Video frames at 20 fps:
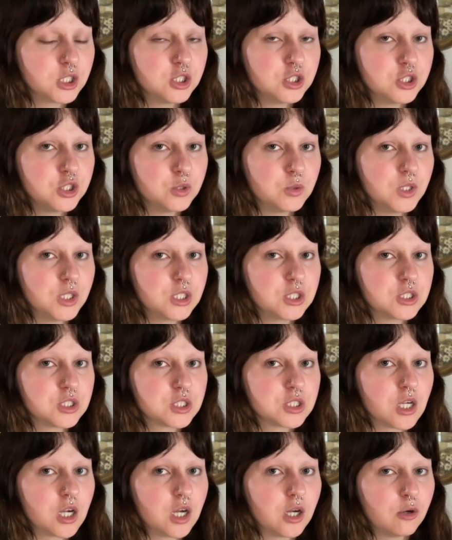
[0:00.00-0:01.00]
doing
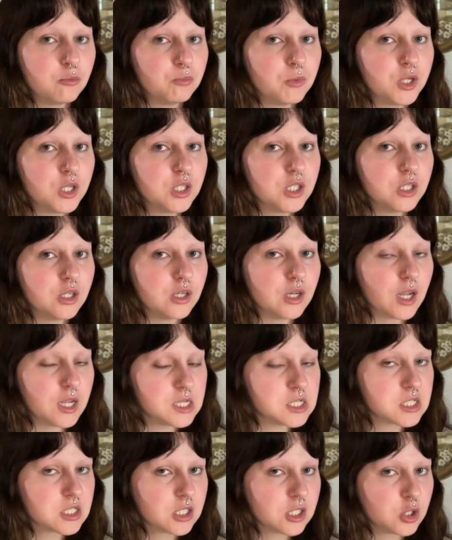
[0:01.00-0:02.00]
some
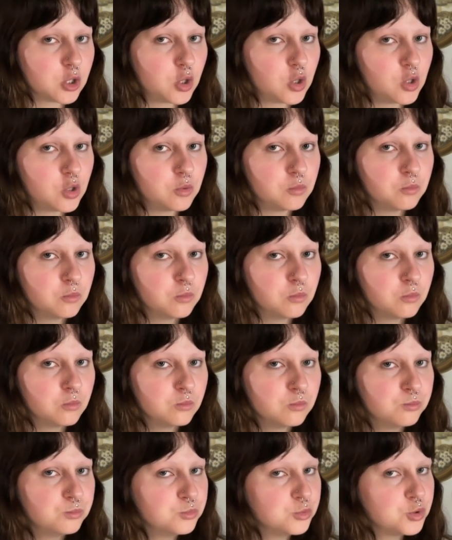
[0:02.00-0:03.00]
nice little
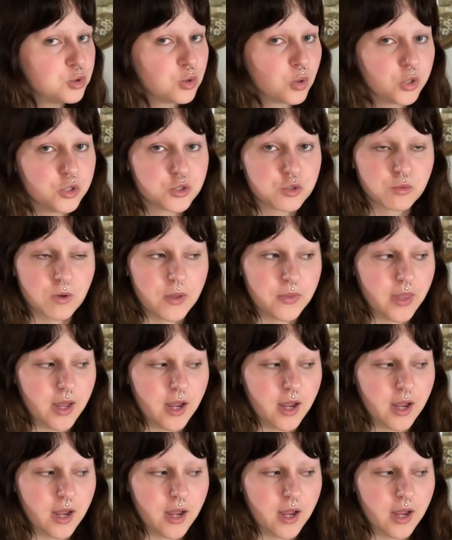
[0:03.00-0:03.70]
chores around the